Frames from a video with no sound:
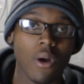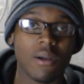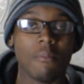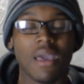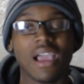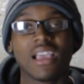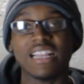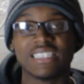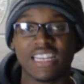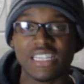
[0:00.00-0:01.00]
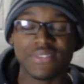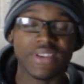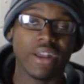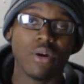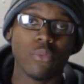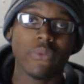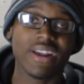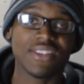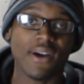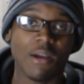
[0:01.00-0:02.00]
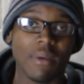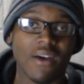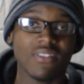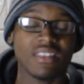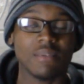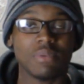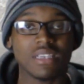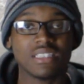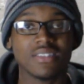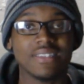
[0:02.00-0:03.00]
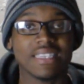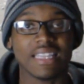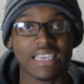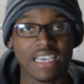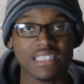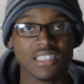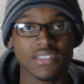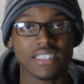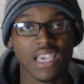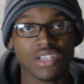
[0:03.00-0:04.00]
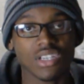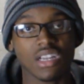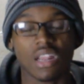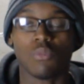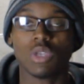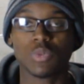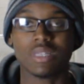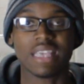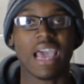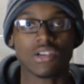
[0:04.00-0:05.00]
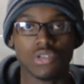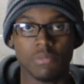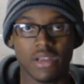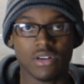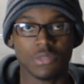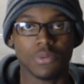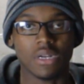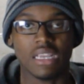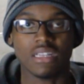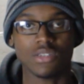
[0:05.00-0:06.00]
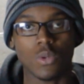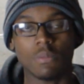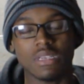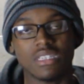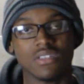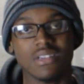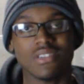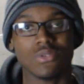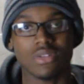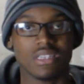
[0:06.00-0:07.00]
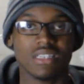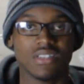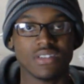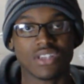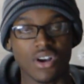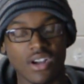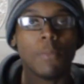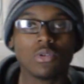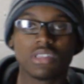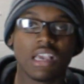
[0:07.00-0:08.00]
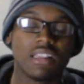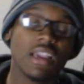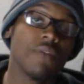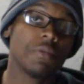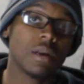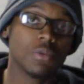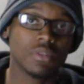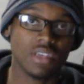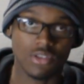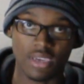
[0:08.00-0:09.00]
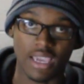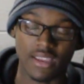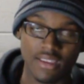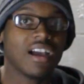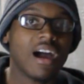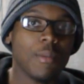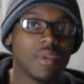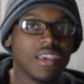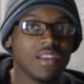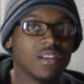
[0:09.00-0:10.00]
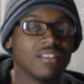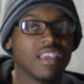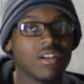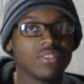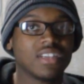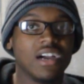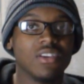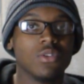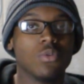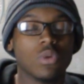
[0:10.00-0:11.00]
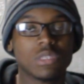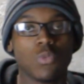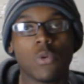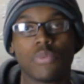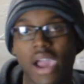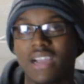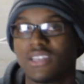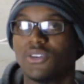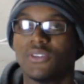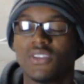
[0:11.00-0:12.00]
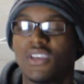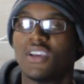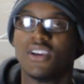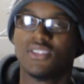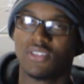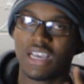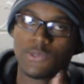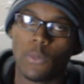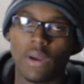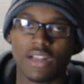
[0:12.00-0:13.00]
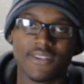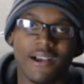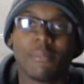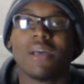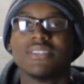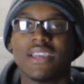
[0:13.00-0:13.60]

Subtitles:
welcome back. In today's video, we're going to talk about the B-Series and the K-Series engine and which one's actually better to put into a B-Series or D-Series car. Most likely, everybody will tell you K. I mean, they don't tell you what's more practical. So that's what we're going to talk about